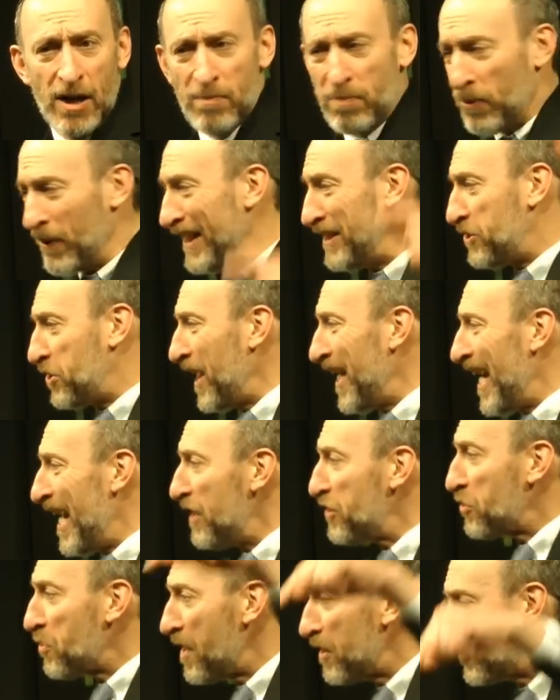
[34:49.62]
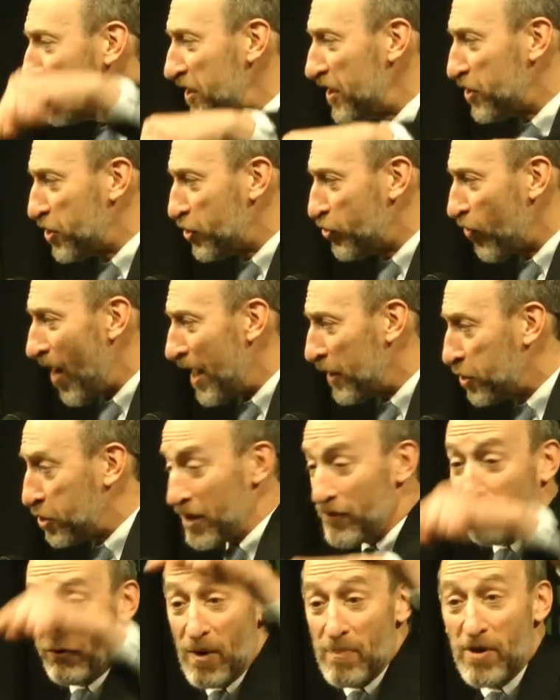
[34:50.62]
preaching Israel's
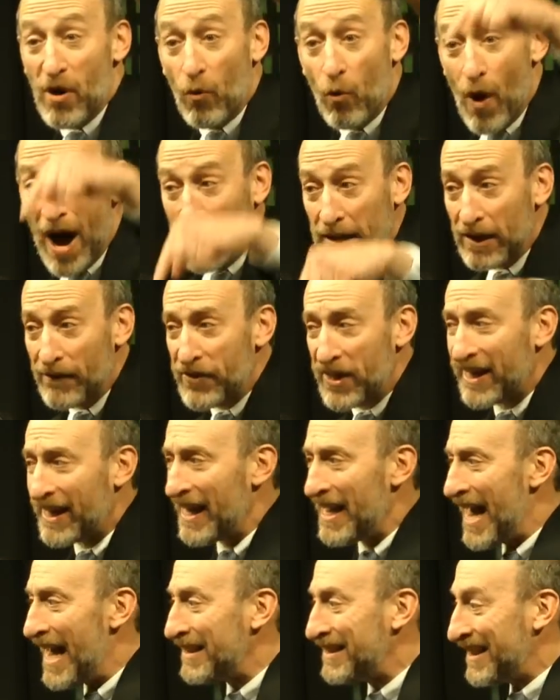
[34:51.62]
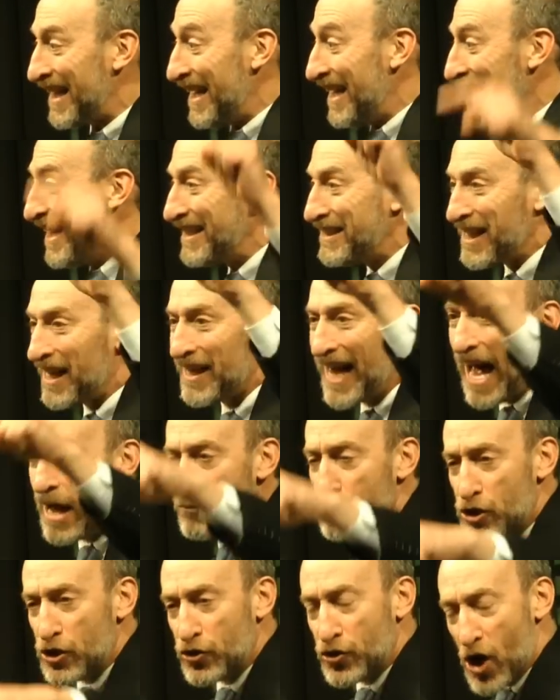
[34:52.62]
destruction from the well of the Knesset, and he's
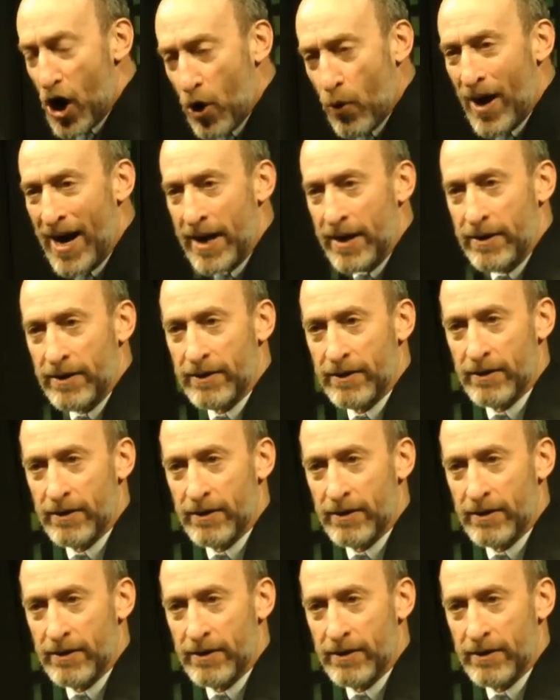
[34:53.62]
allowed to do it.